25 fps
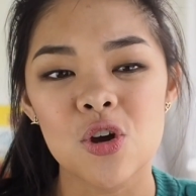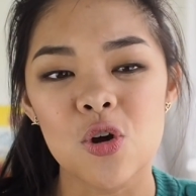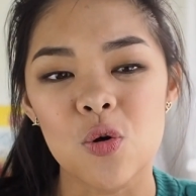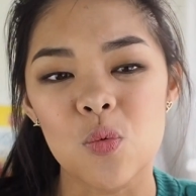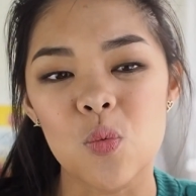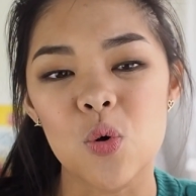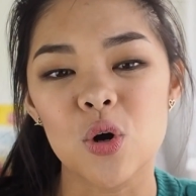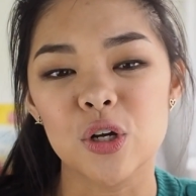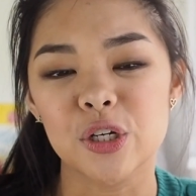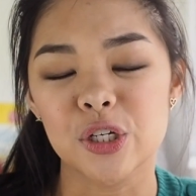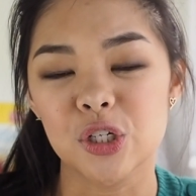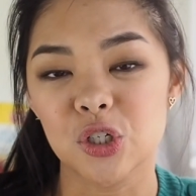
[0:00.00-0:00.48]

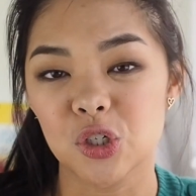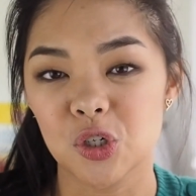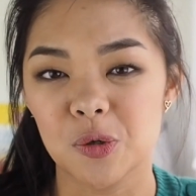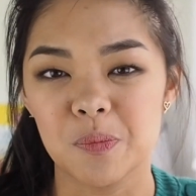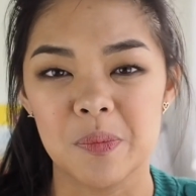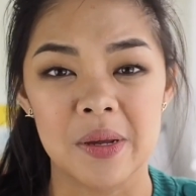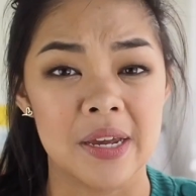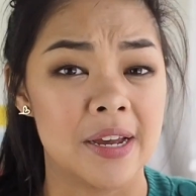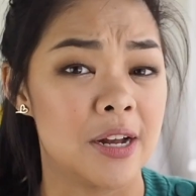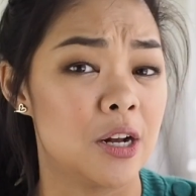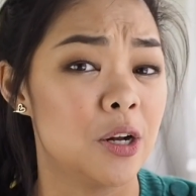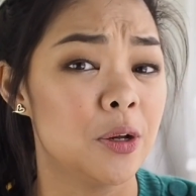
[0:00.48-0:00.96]
what you should
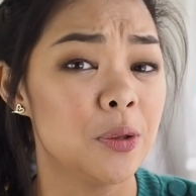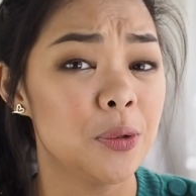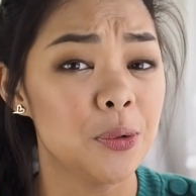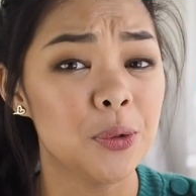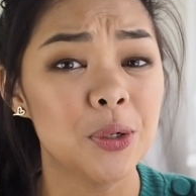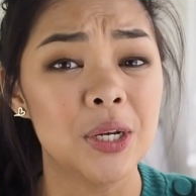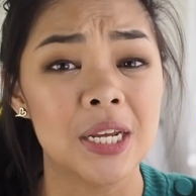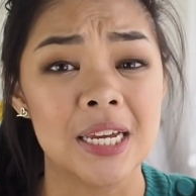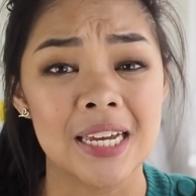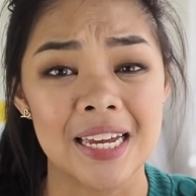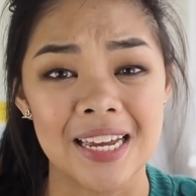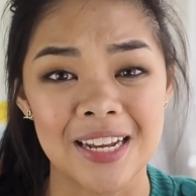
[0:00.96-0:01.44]
be
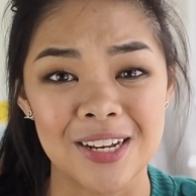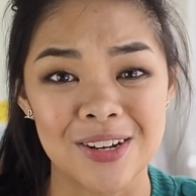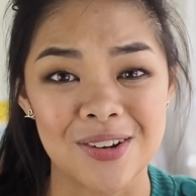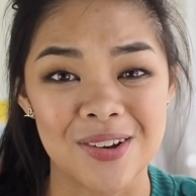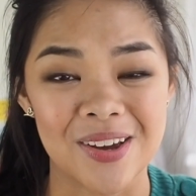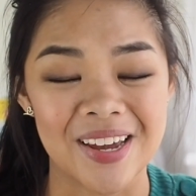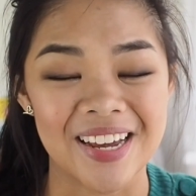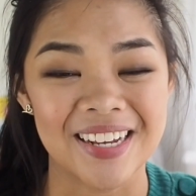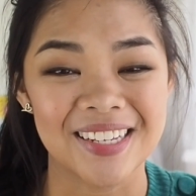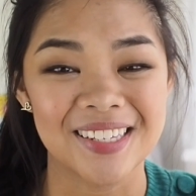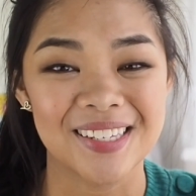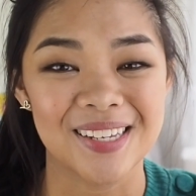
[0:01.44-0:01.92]
including in your
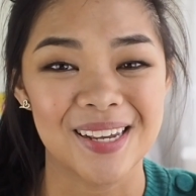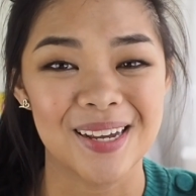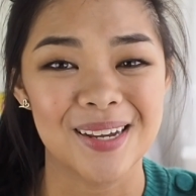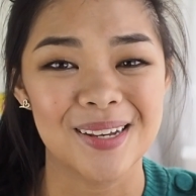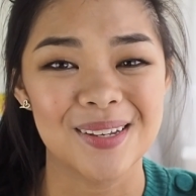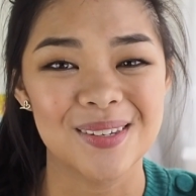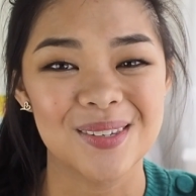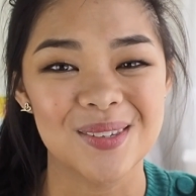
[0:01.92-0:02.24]
essays.